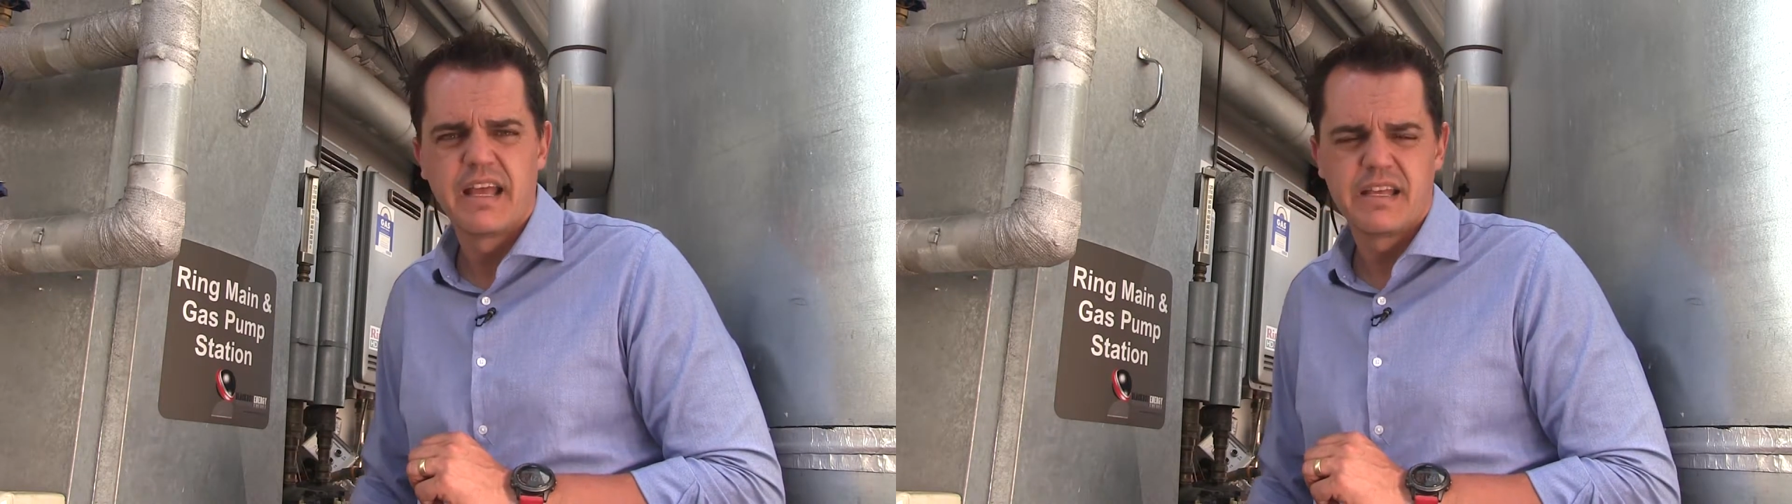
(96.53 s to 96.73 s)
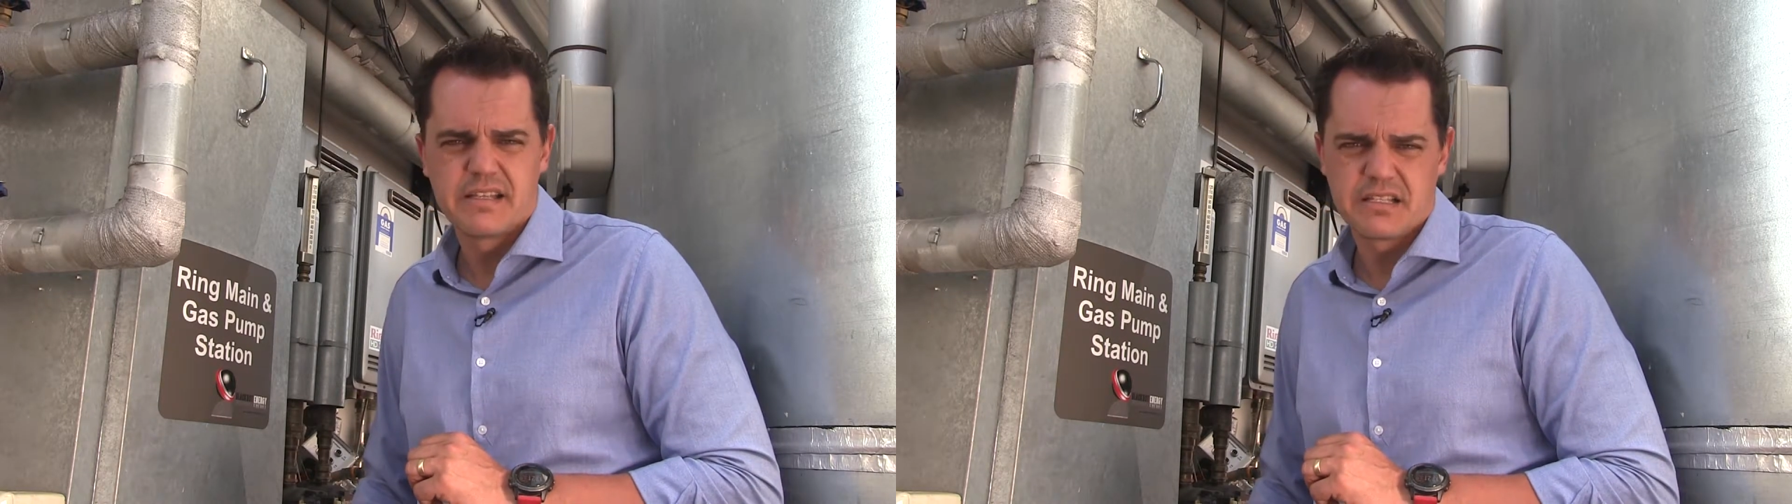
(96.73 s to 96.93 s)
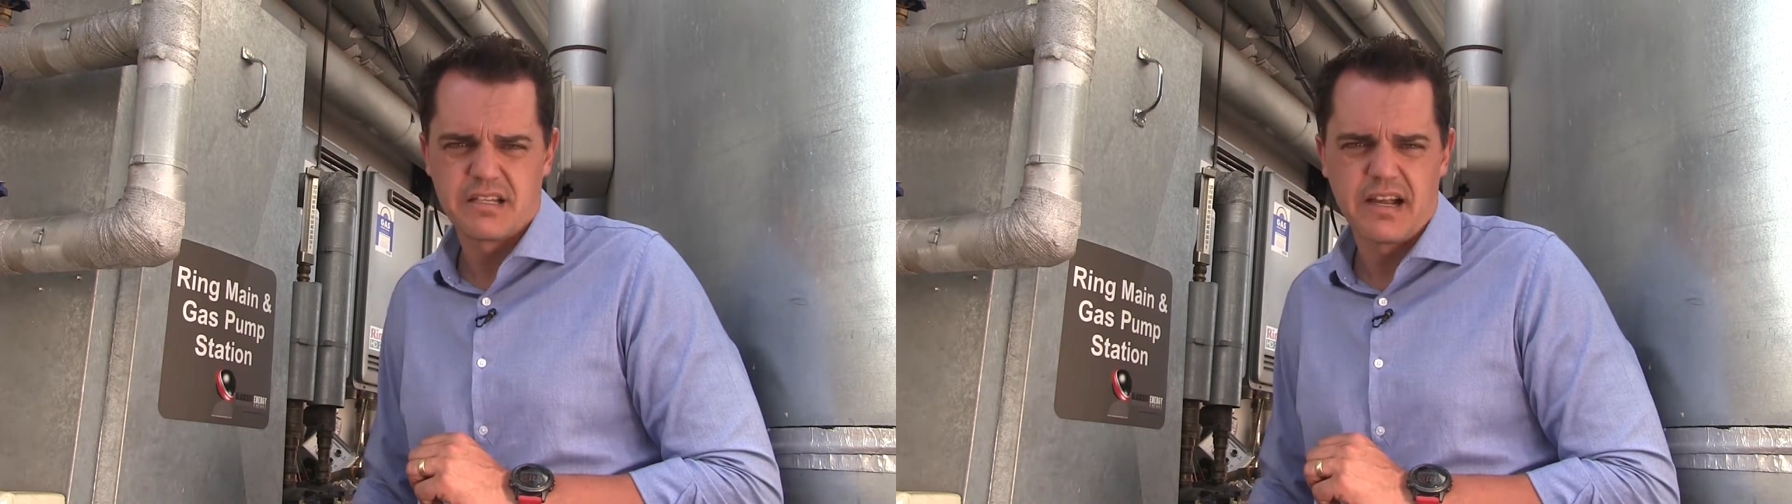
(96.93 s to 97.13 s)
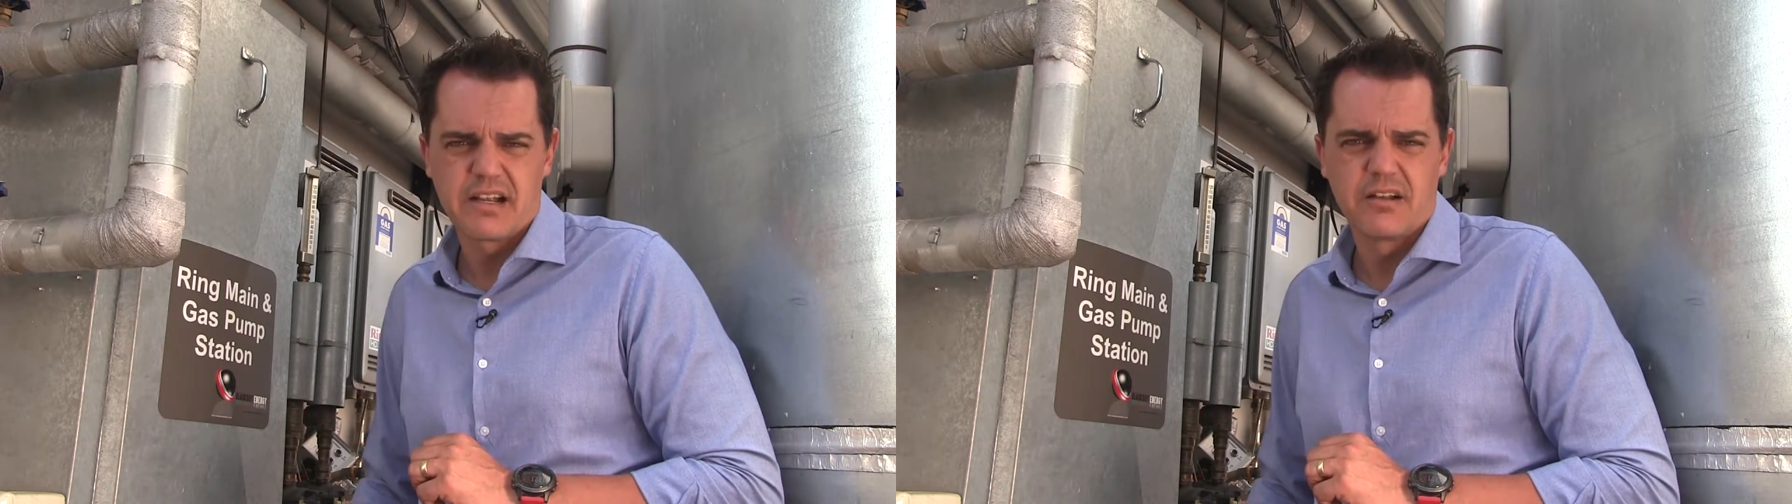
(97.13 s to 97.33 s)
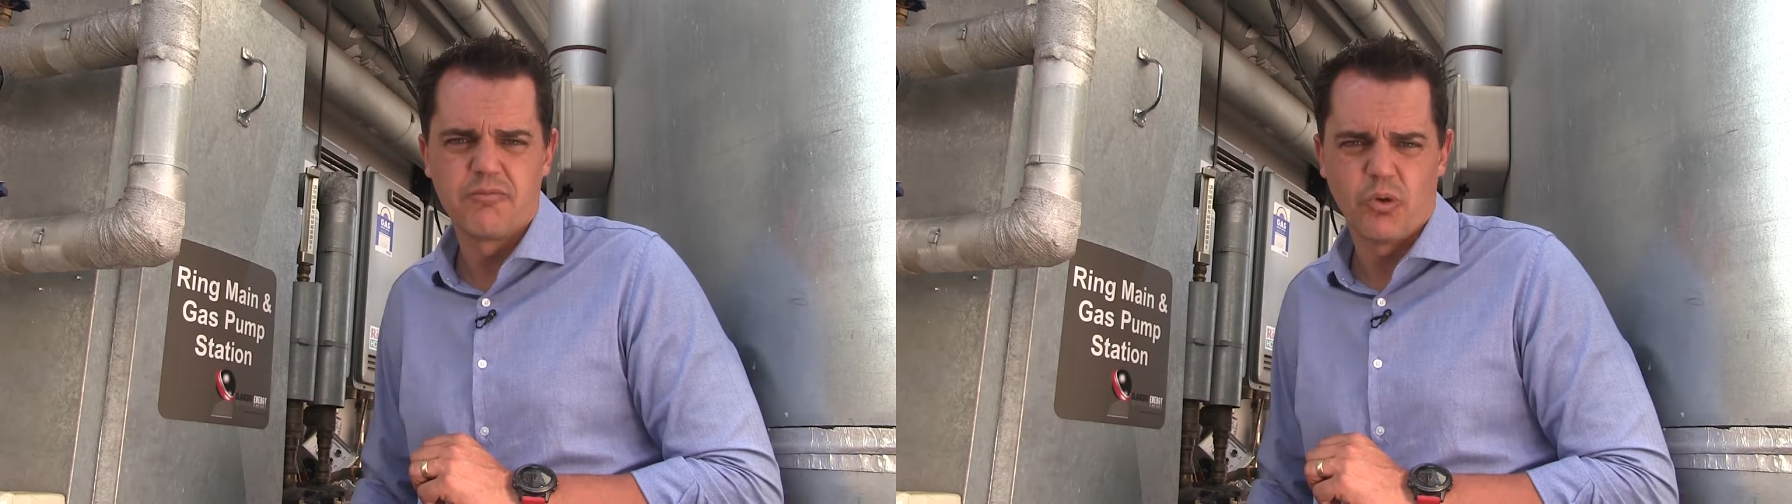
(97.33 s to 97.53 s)
is a
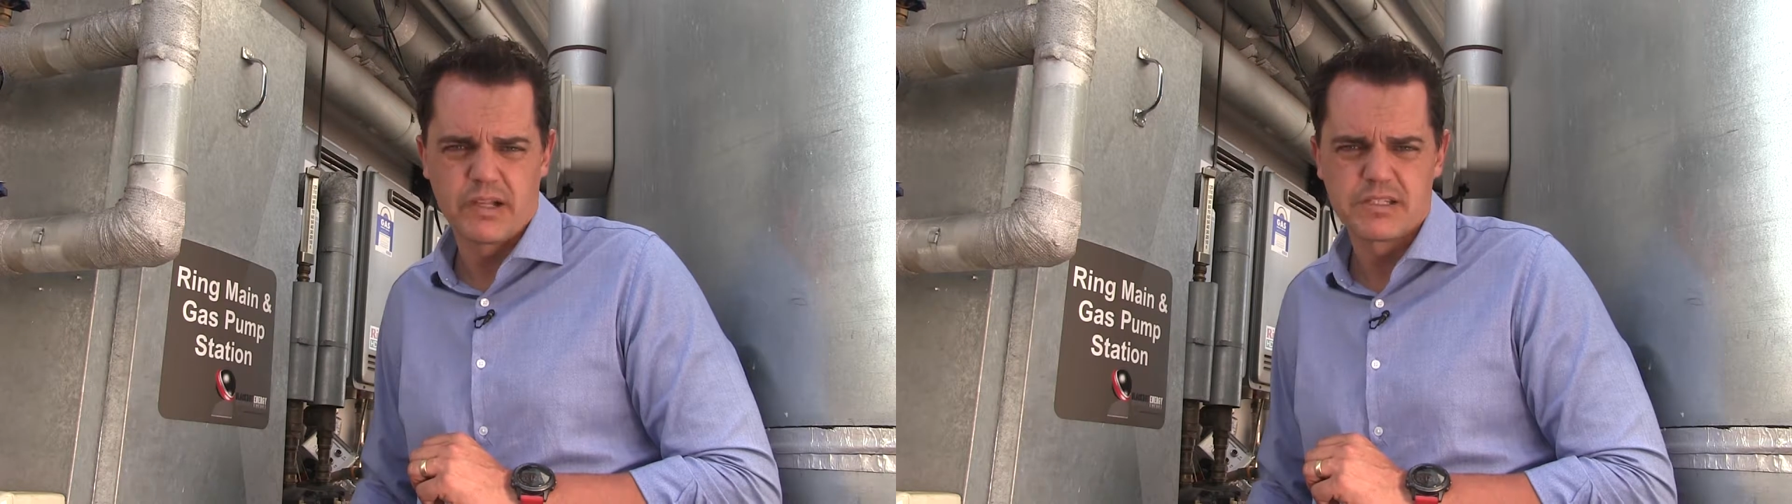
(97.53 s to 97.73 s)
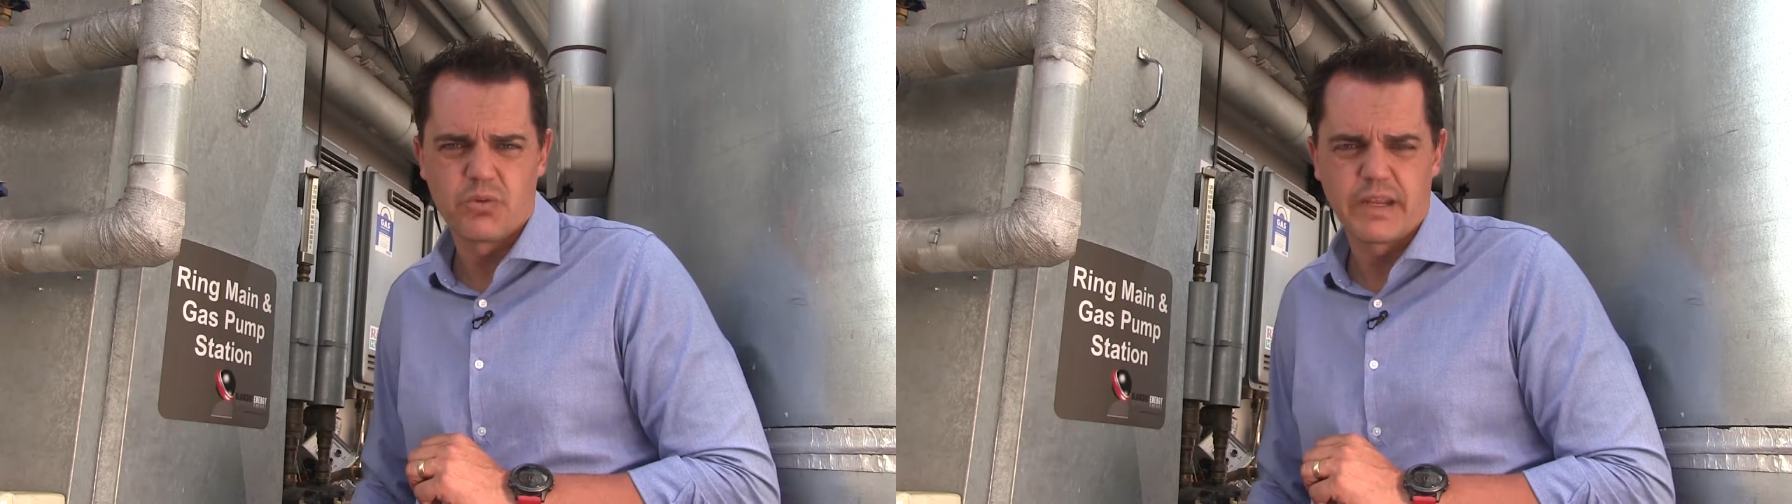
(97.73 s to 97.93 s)
cycle of once a